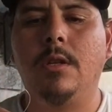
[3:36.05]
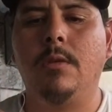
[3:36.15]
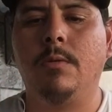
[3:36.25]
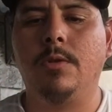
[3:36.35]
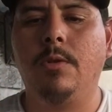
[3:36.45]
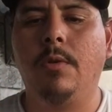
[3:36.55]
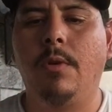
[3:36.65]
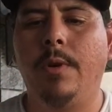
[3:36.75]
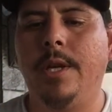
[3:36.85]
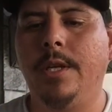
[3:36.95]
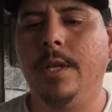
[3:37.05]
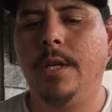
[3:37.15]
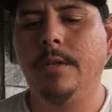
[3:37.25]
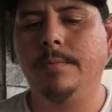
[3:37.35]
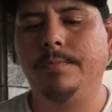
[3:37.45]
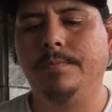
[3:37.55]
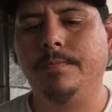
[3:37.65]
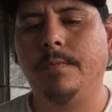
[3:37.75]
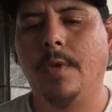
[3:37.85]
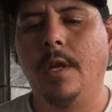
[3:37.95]
what you've already done.
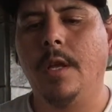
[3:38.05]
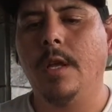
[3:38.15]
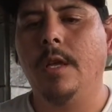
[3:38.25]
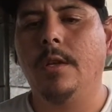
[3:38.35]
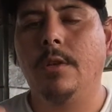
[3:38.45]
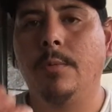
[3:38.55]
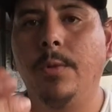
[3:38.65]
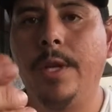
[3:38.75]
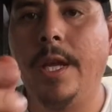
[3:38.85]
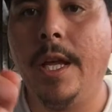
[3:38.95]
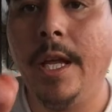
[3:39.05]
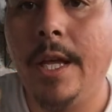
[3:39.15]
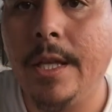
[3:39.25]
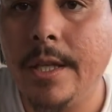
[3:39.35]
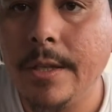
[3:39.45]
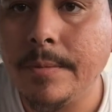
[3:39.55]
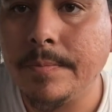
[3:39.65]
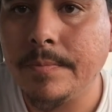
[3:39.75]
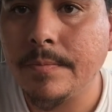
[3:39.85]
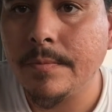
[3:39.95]
You're gonna bring the end
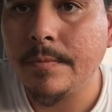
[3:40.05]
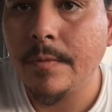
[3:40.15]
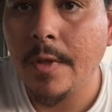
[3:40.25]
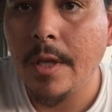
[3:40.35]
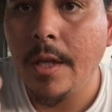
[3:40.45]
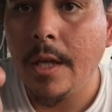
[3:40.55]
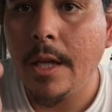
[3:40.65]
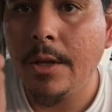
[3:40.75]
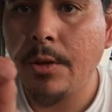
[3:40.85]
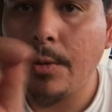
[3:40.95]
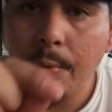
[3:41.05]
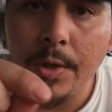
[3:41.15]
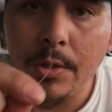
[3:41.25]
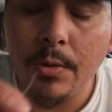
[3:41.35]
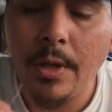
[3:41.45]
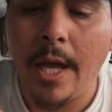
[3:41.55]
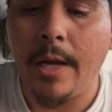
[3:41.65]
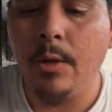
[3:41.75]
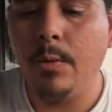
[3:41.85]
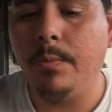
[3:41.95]
and you're gonna put it through that
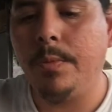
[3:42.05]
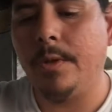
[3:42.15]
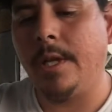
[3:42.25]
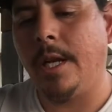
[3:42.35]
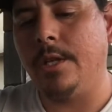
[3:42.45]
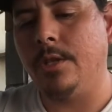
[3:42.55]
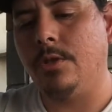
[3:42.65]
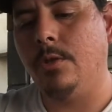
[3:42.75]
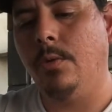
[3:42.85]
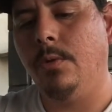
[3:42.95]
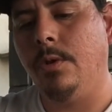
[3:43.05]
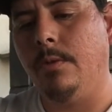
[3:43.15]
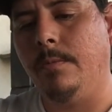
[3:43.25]
loop that I just showed you.